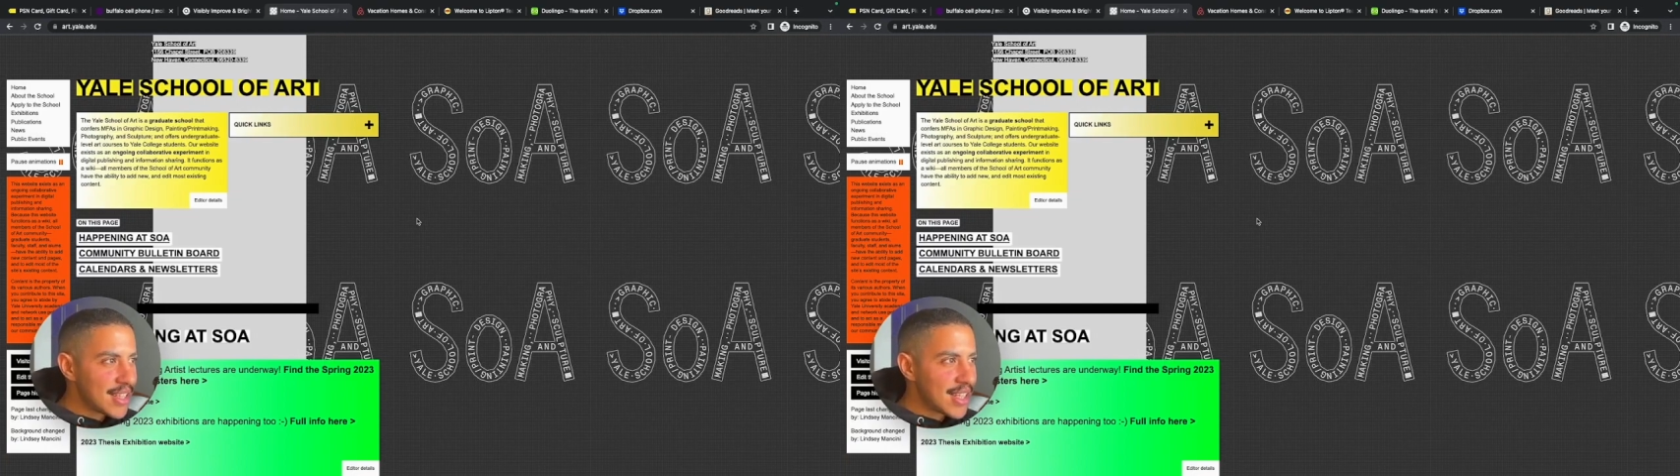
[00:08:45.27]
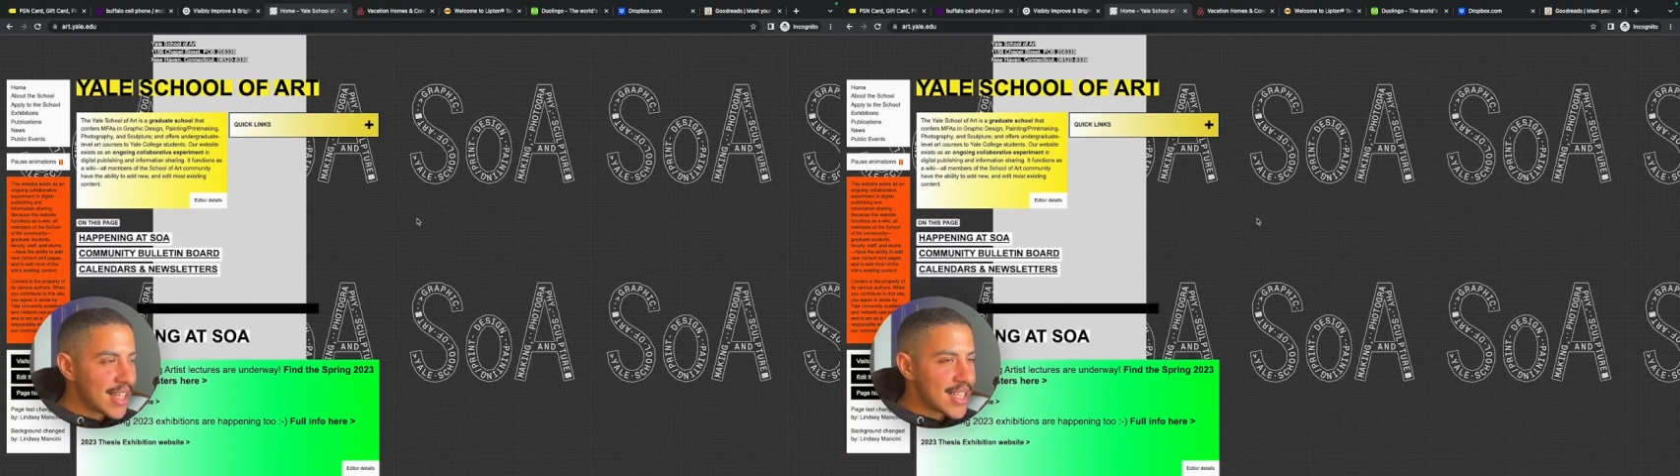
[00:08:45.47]

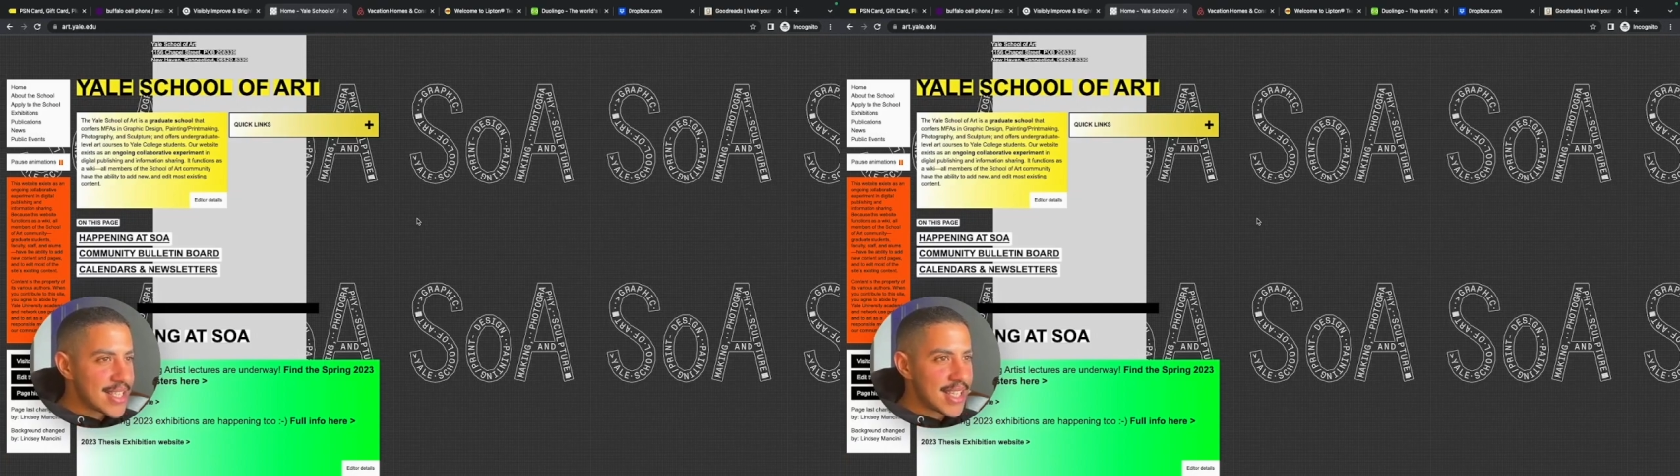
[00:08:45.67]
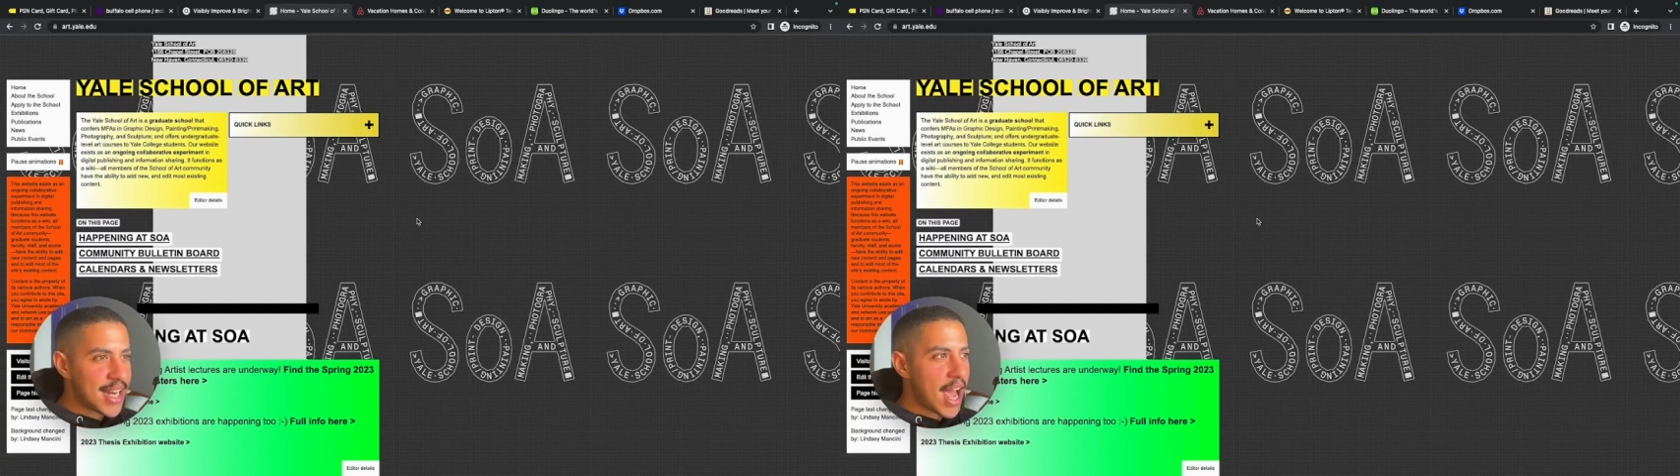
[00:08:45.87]

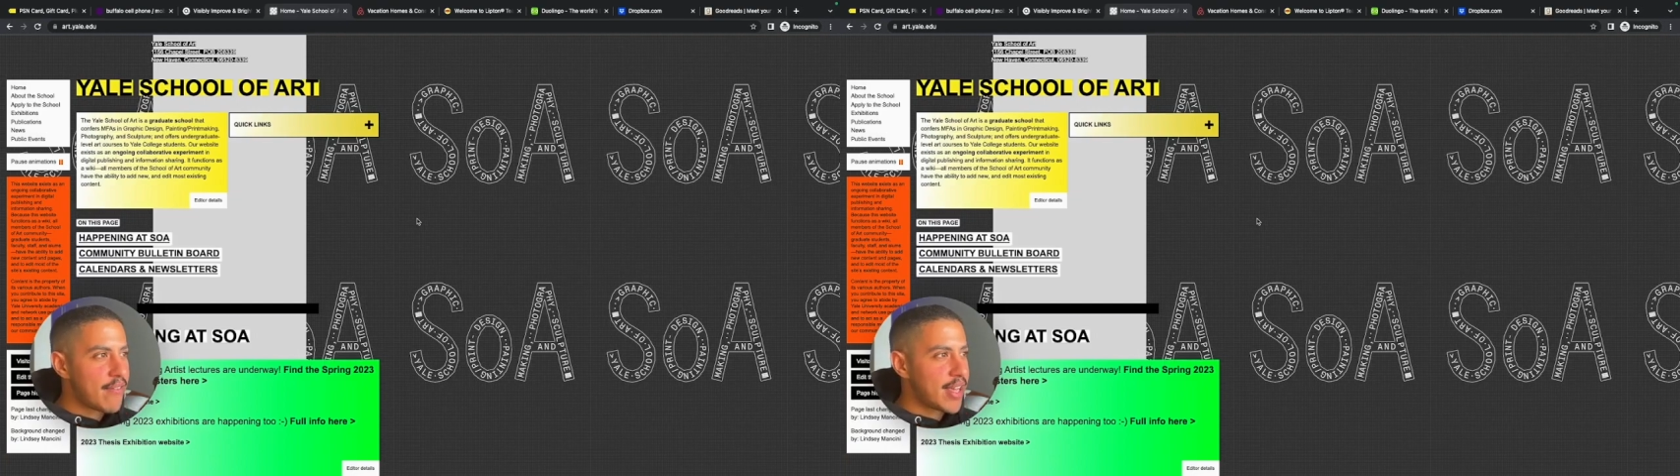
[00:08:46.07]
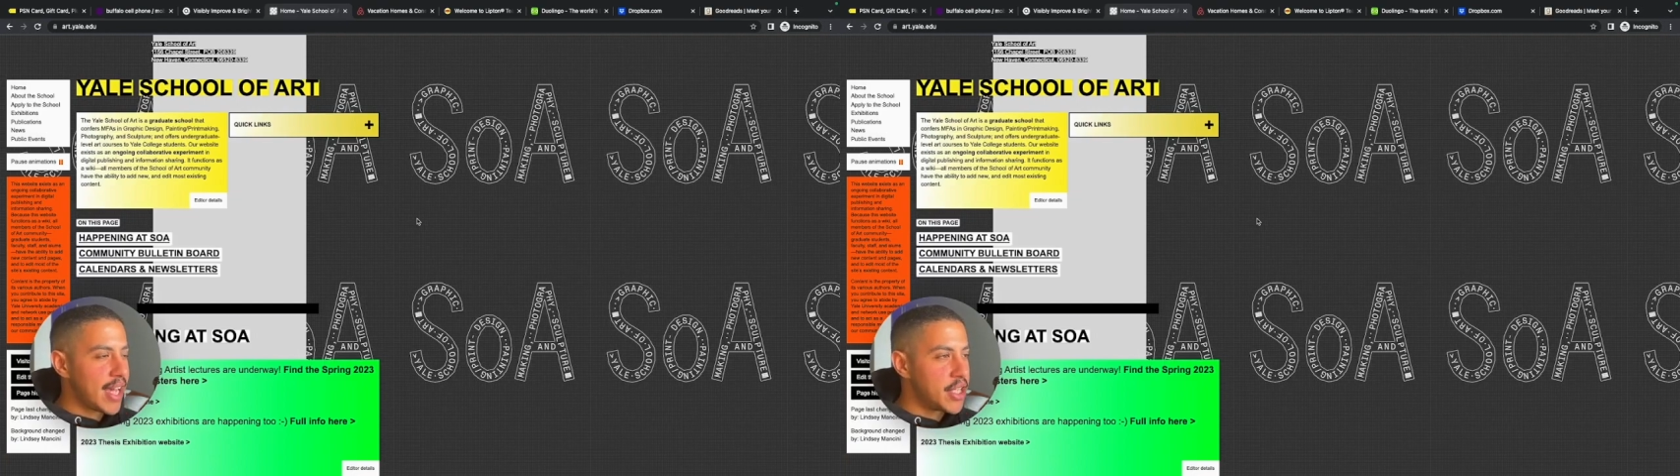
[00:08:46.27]
is the
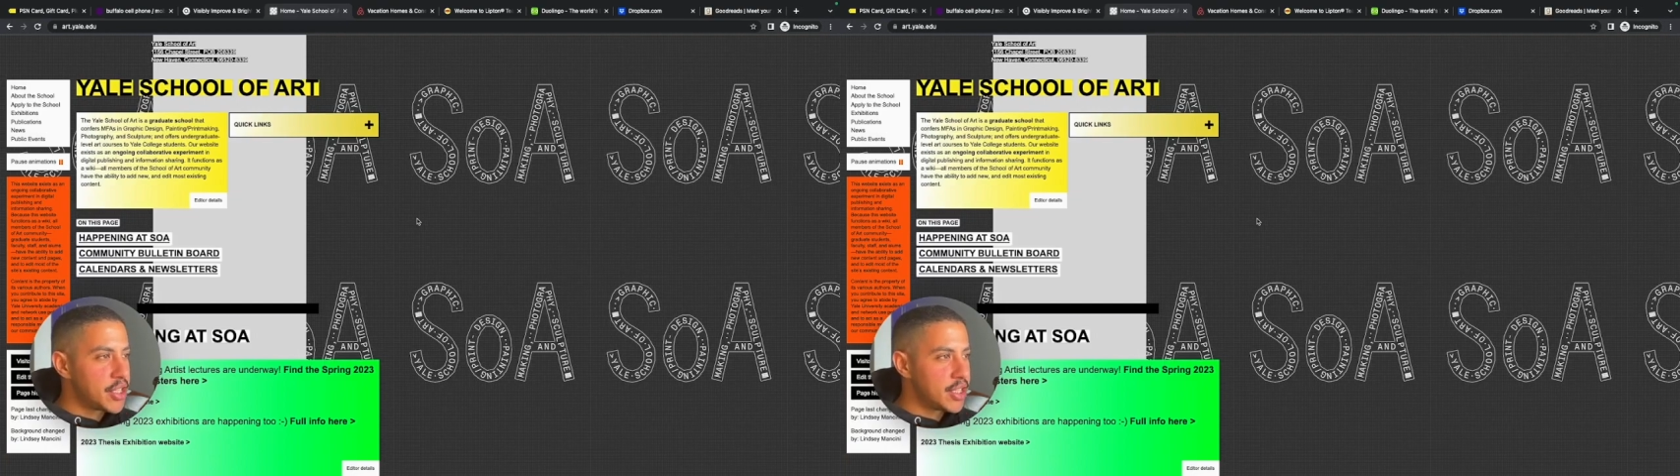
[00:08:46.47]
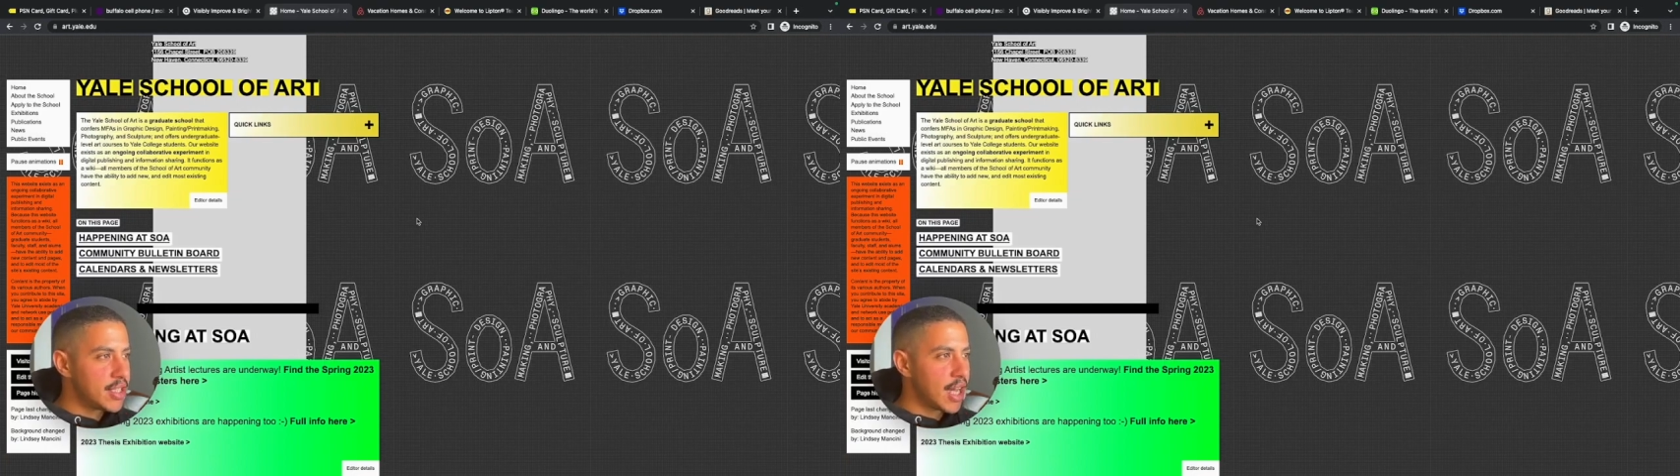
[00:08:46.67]
navigation.